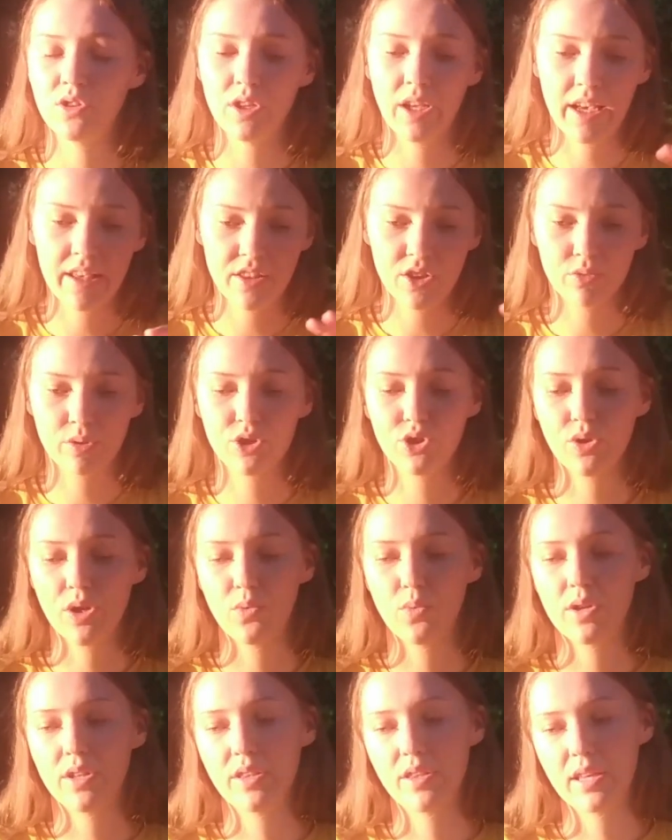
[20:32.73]
in the retreat,
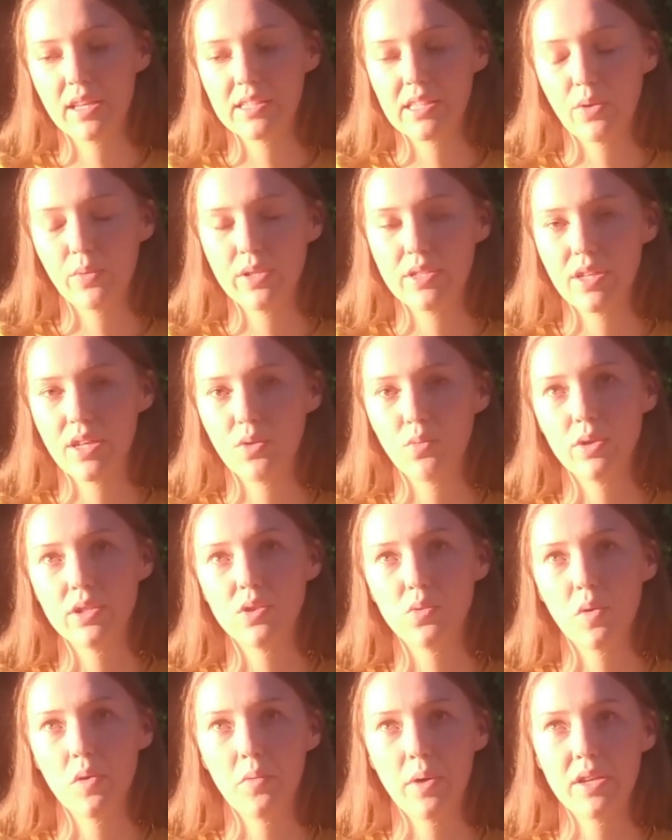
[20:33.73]
one of the things that we did
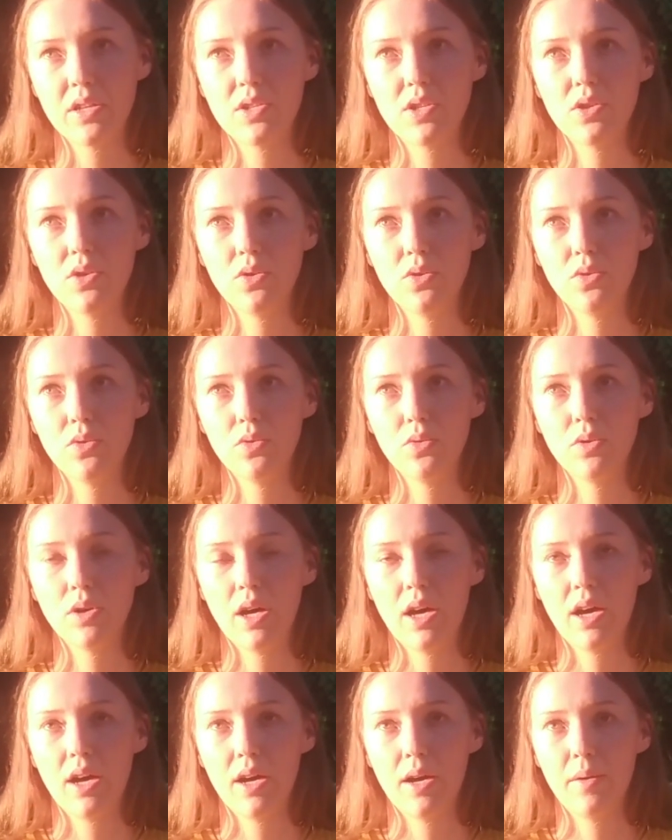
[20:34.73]
was we went to,
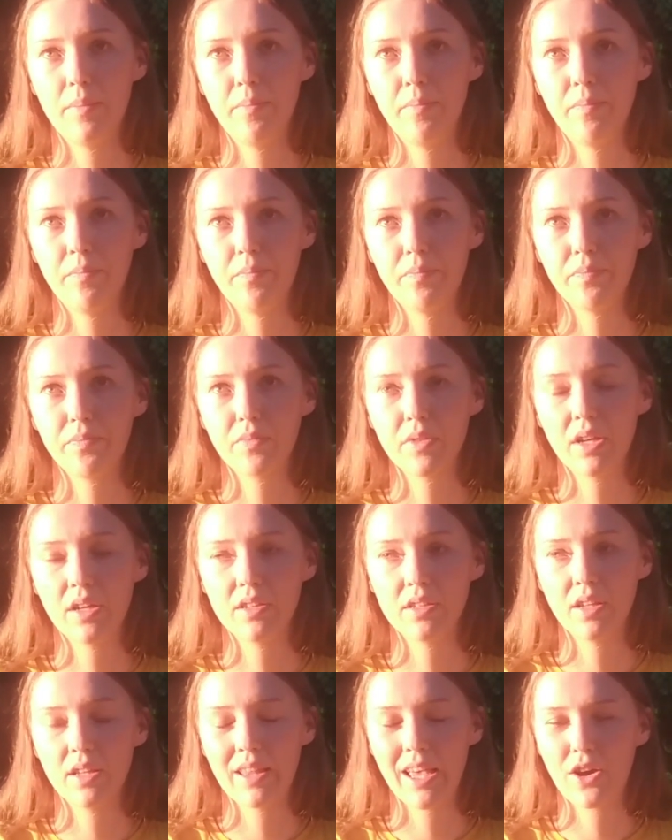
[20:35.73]

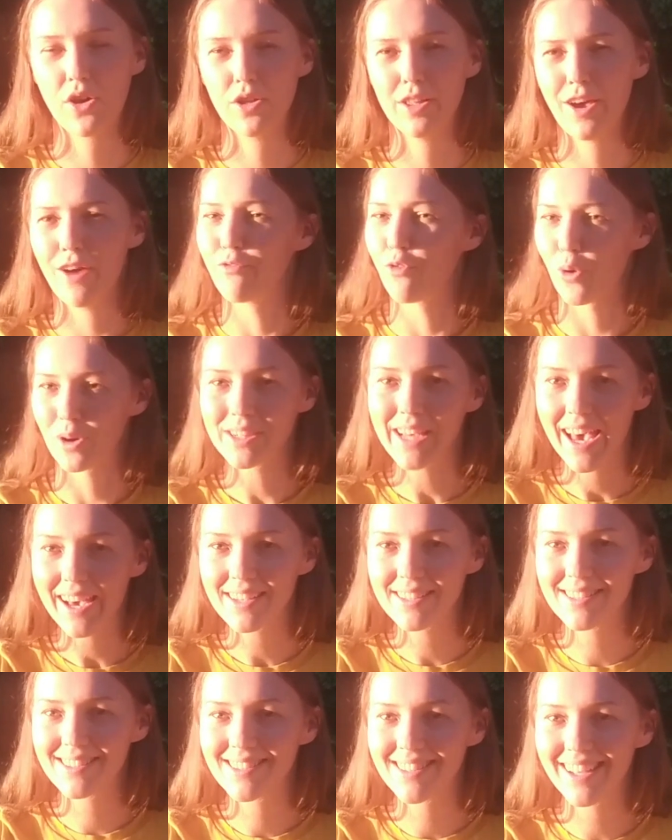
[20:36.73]
they call it a
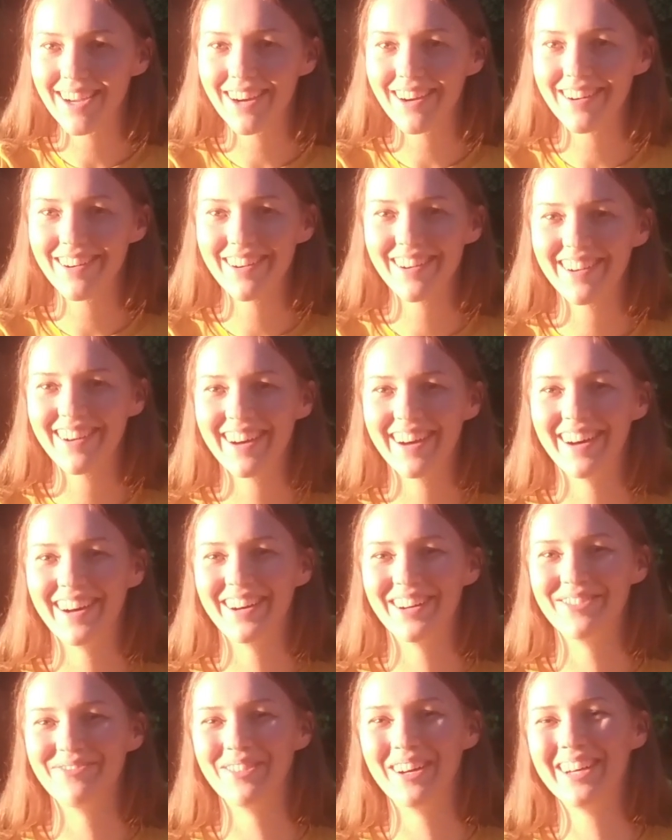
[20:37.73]
vortex there,
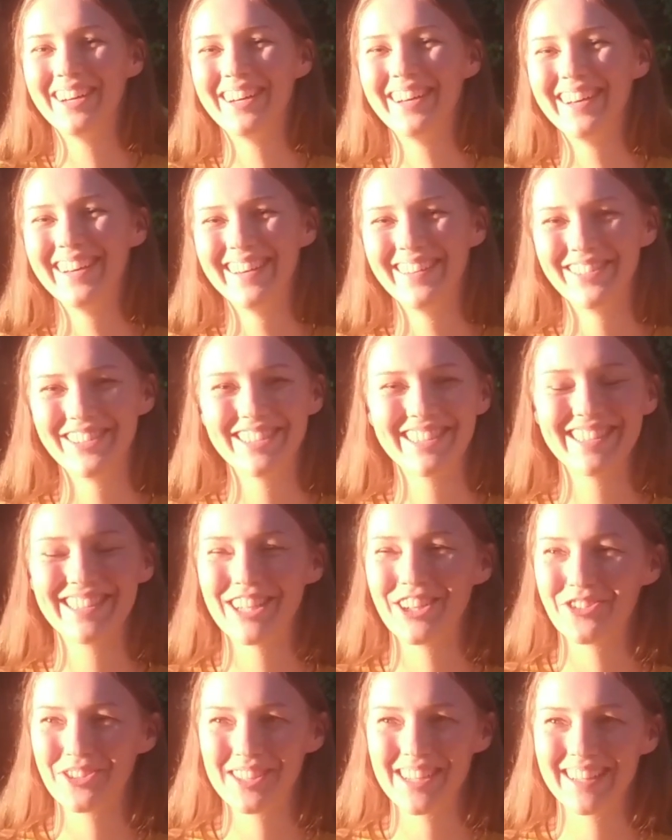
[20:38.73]
which is
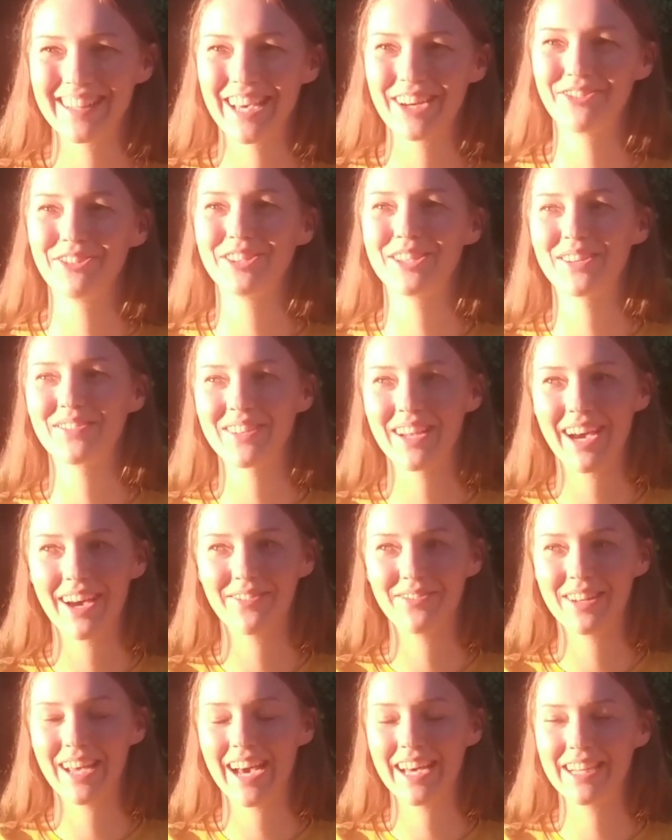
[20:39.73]
interesting language.
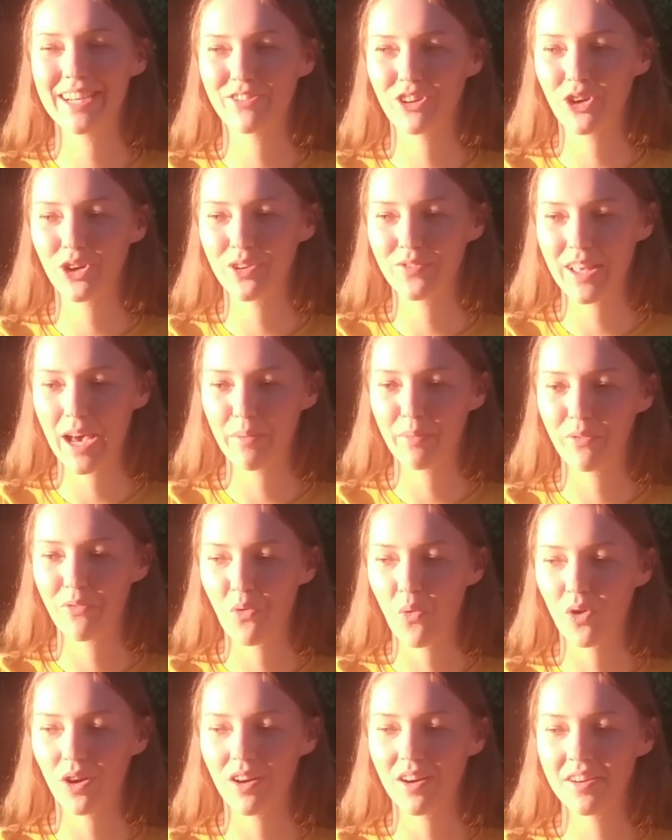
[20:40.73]
I've had never heard of that
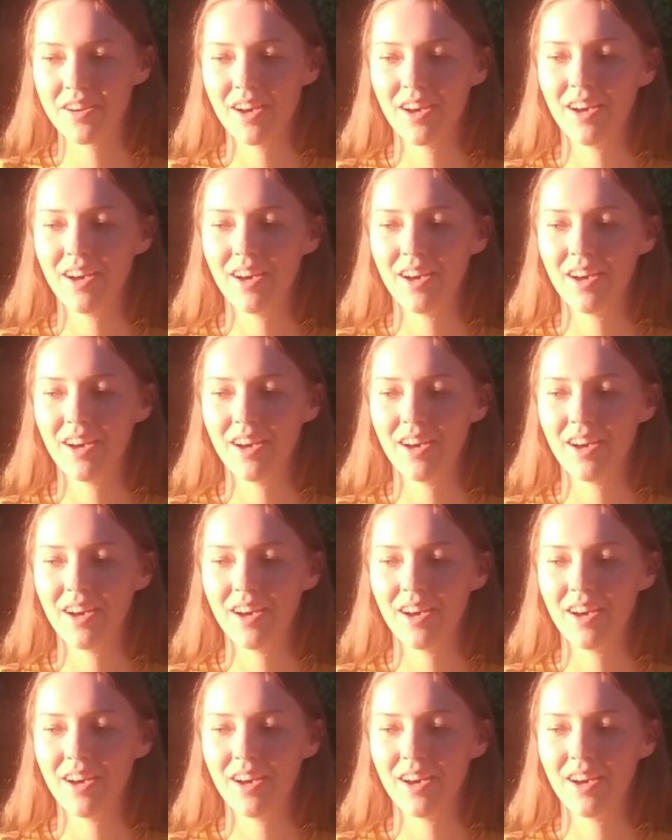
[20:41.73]
before,